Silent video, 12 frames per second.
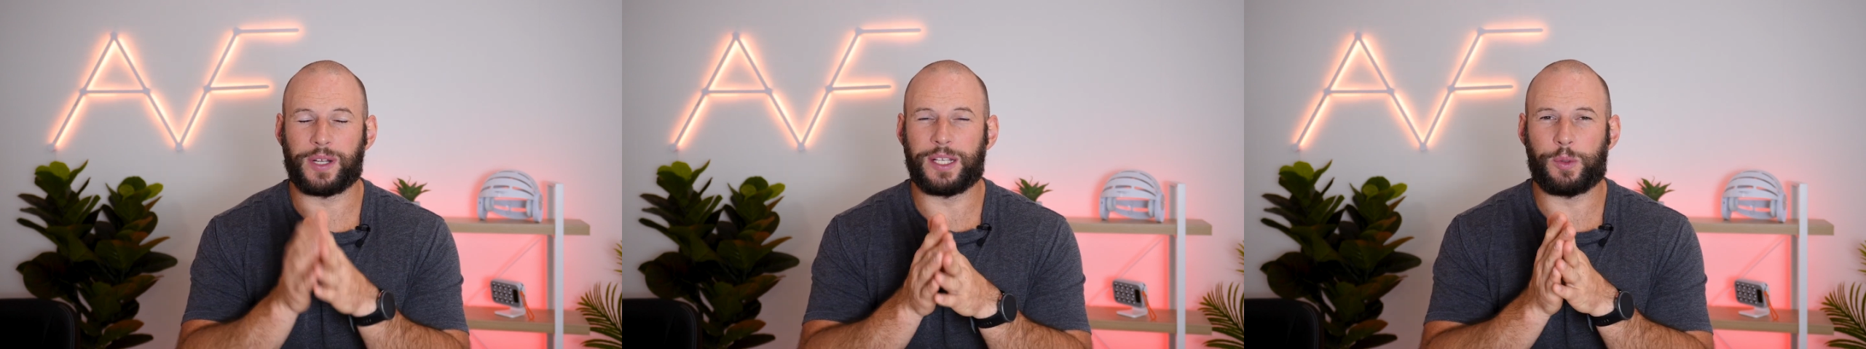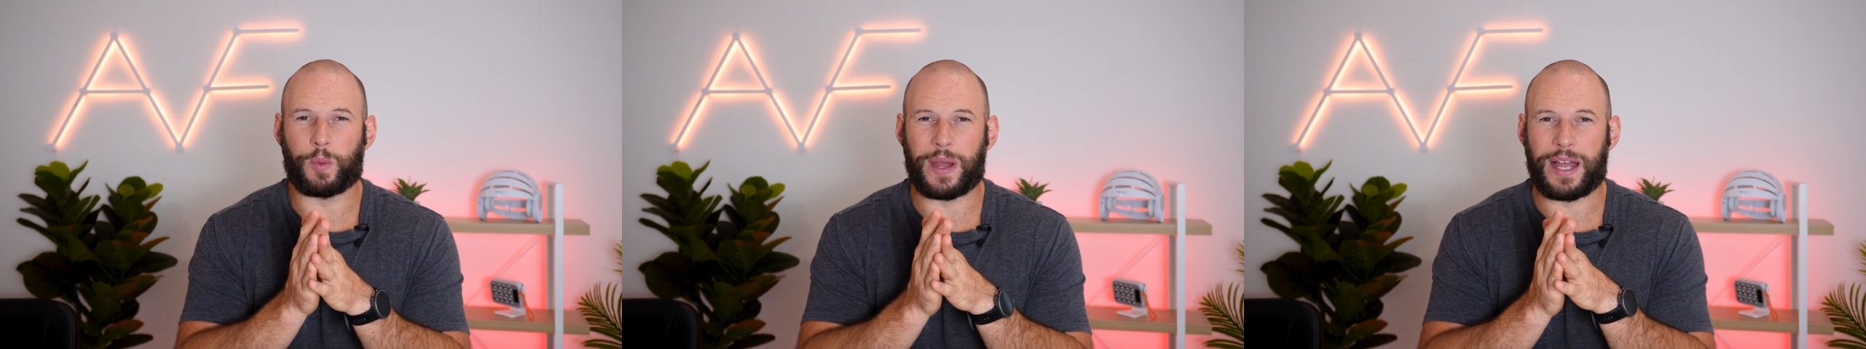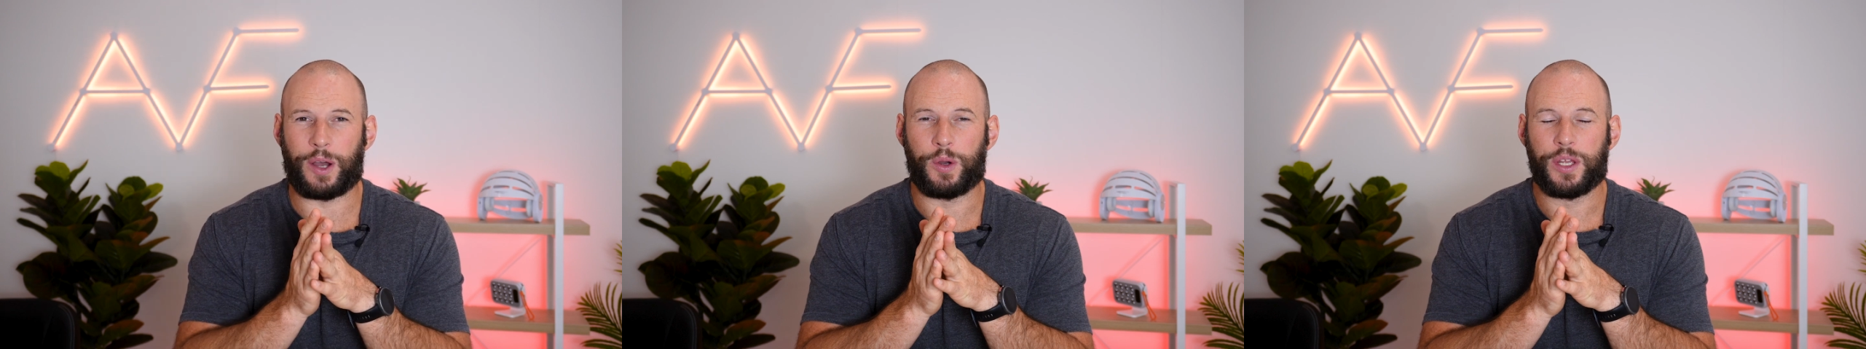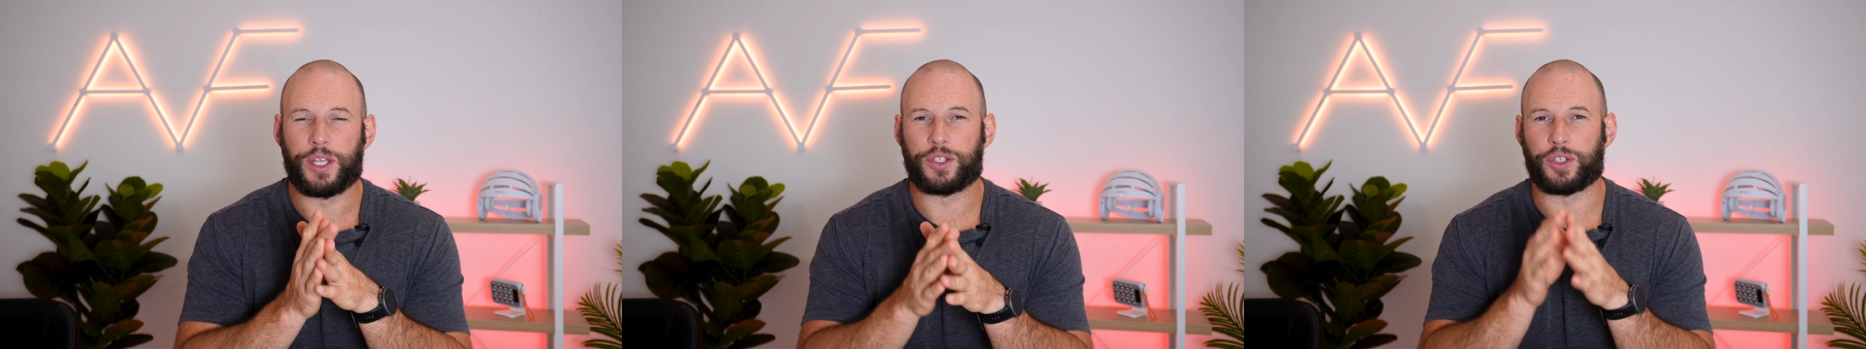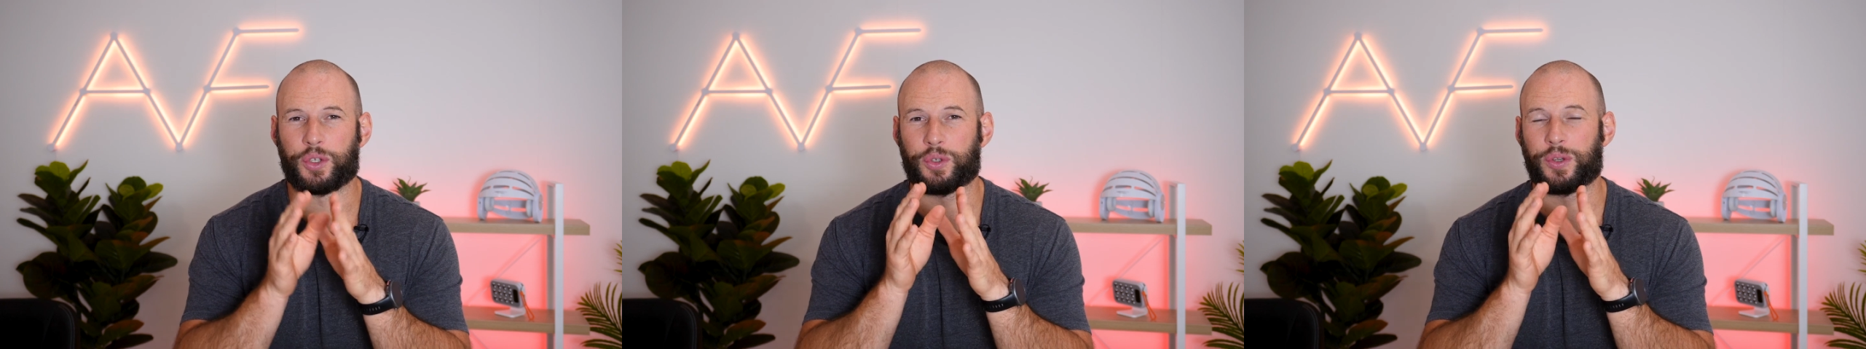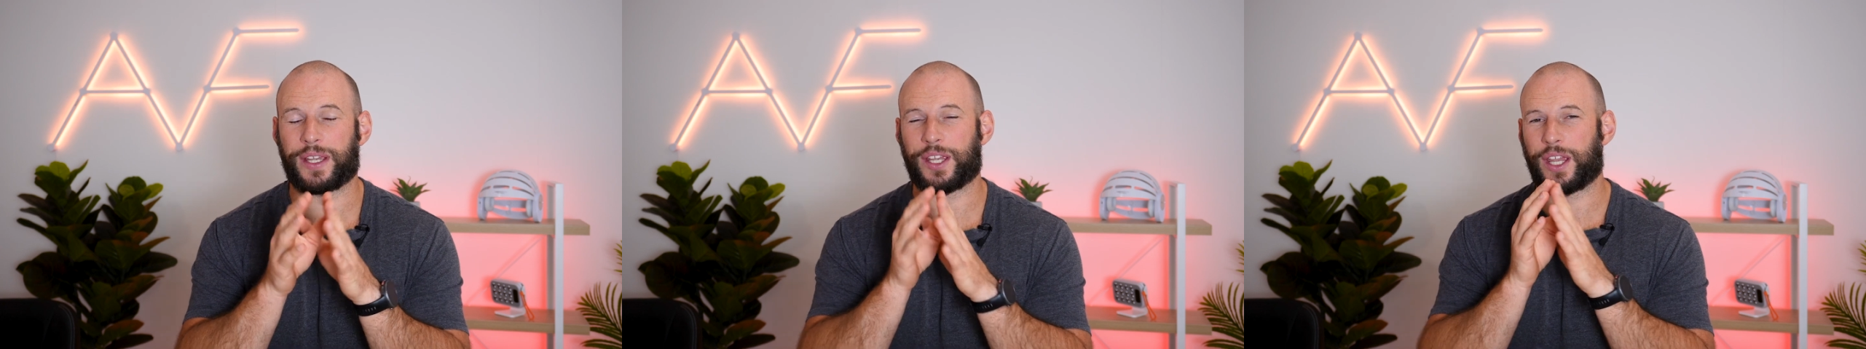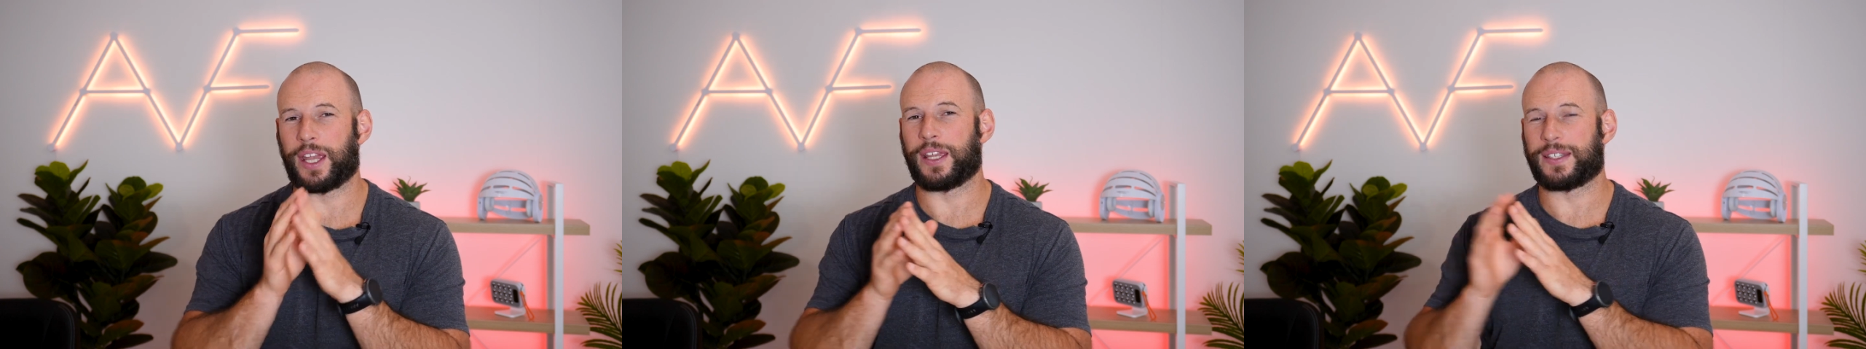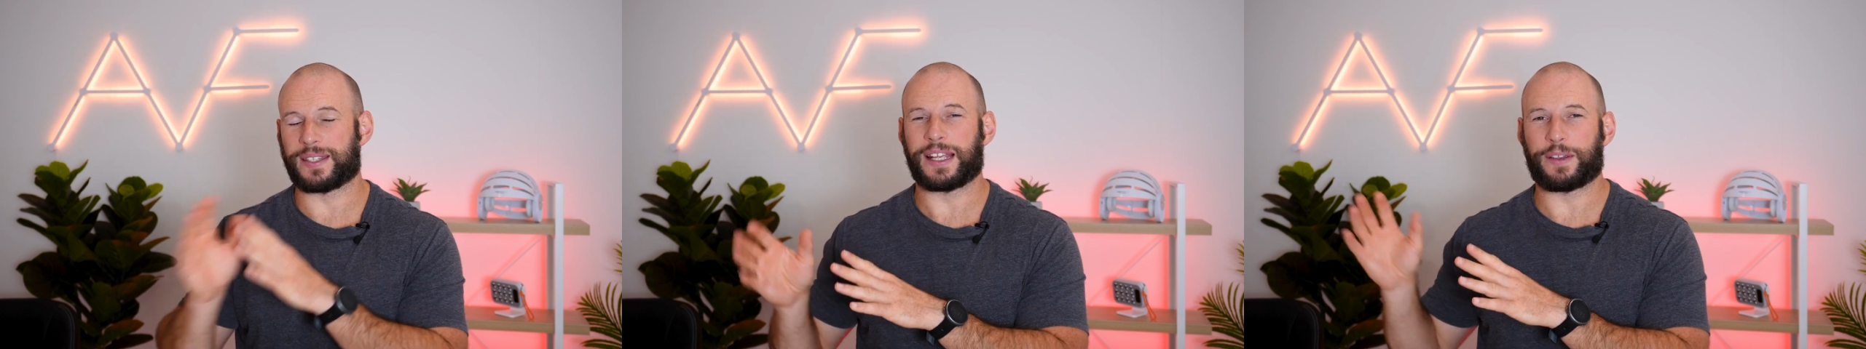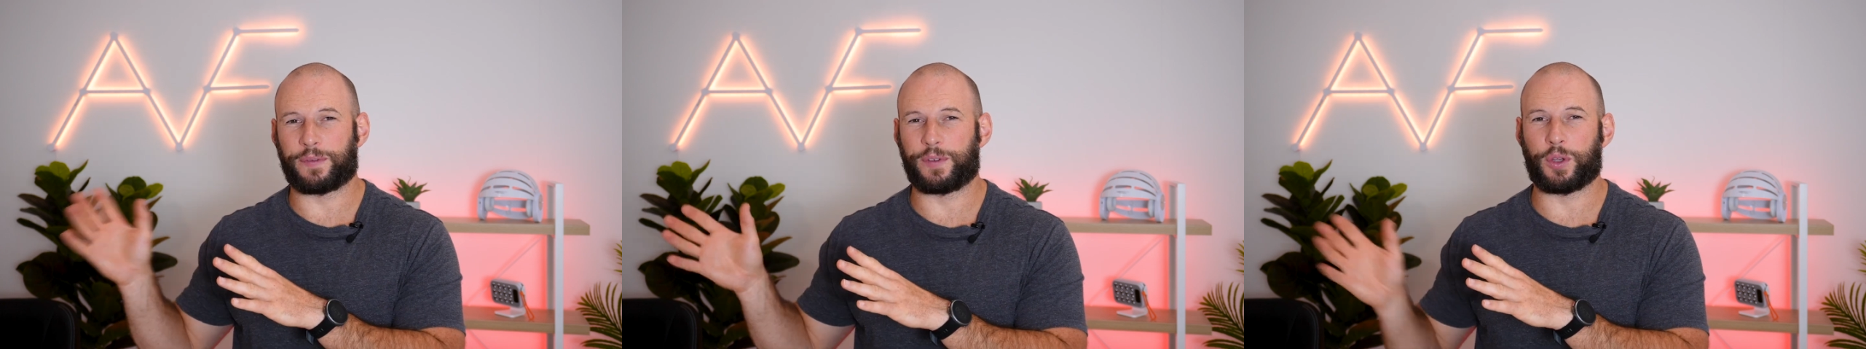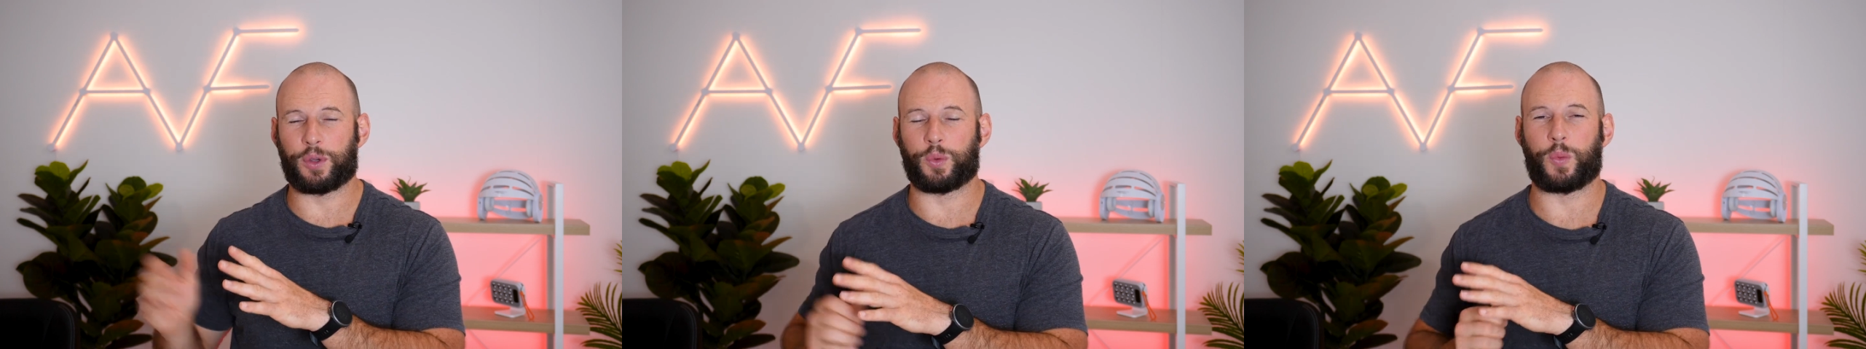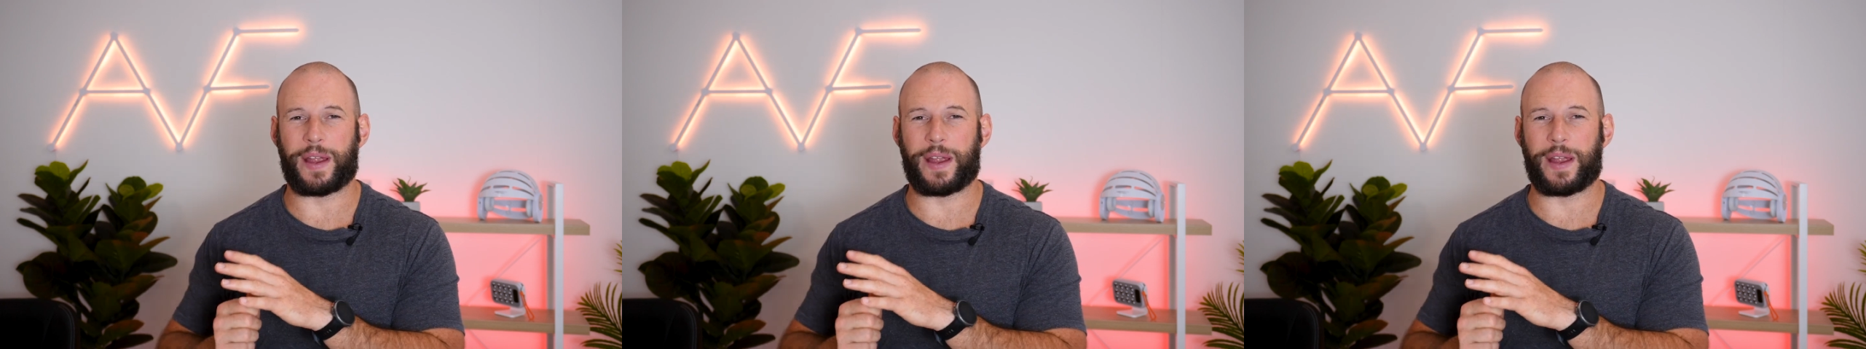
really well to a select few